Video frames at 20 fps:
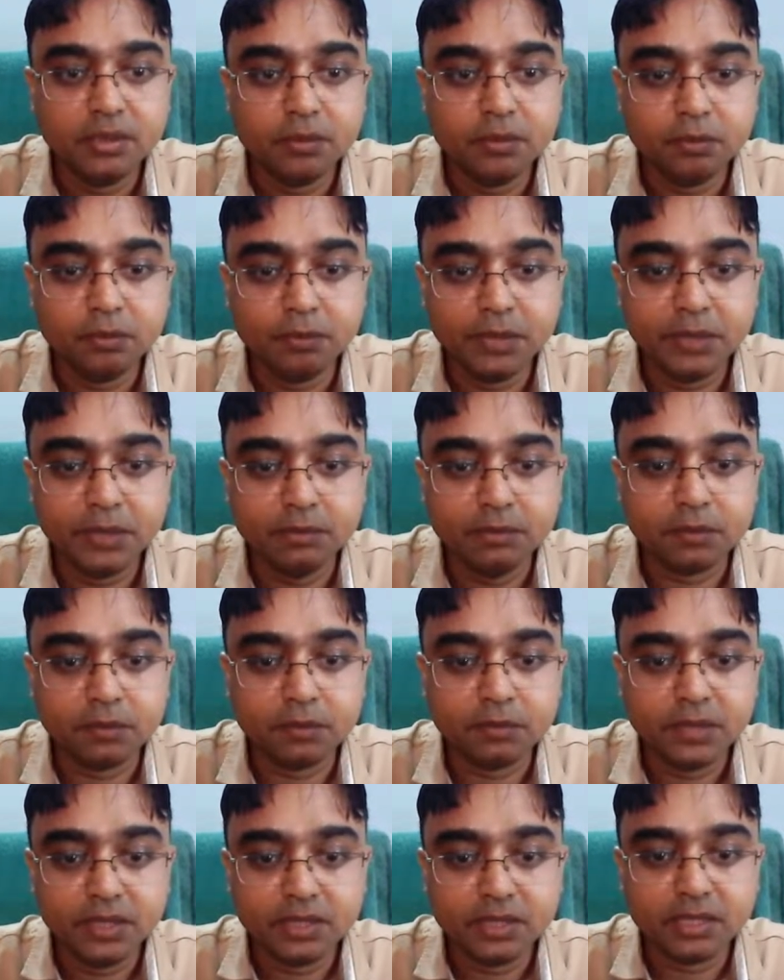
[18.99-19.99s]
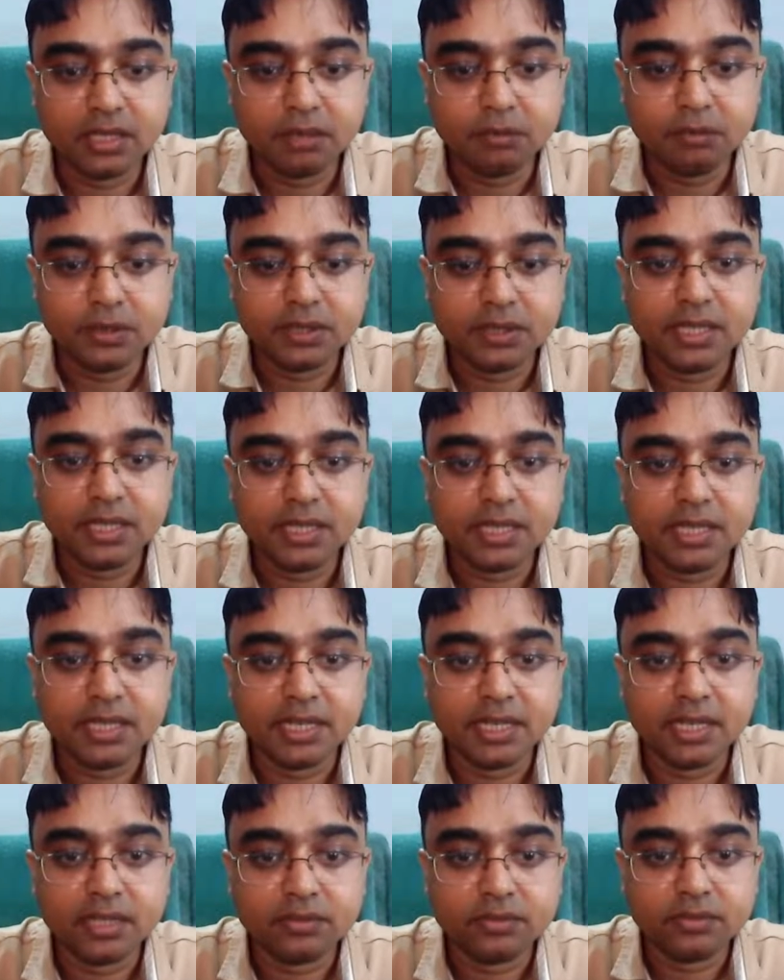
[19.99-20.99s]
minimum number that I
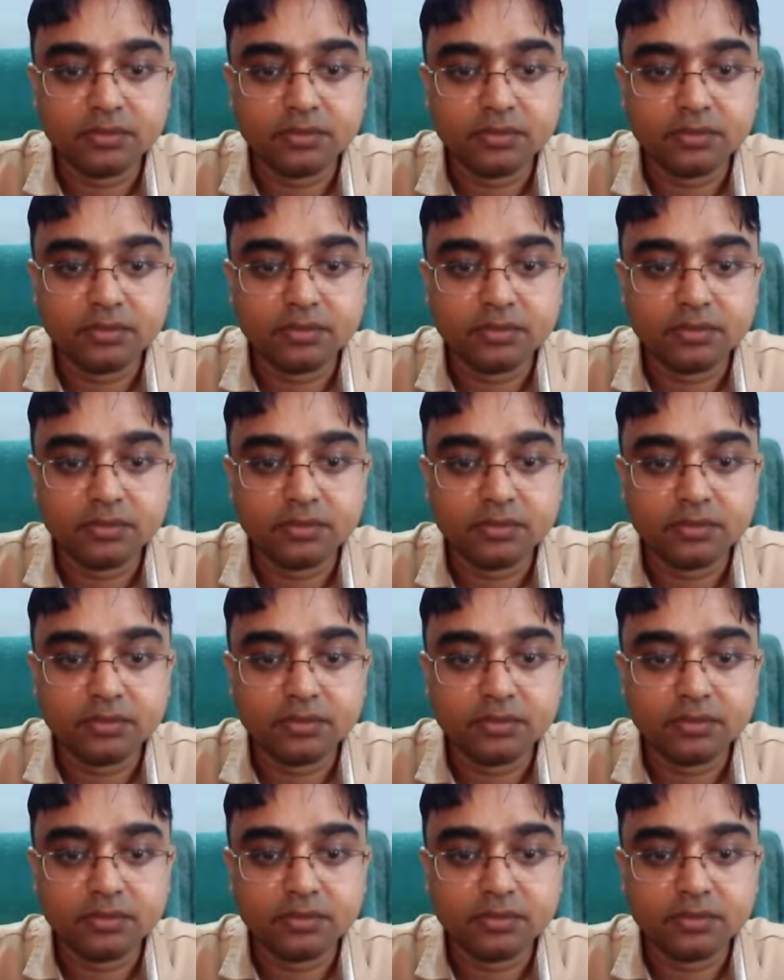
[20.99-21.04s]
have,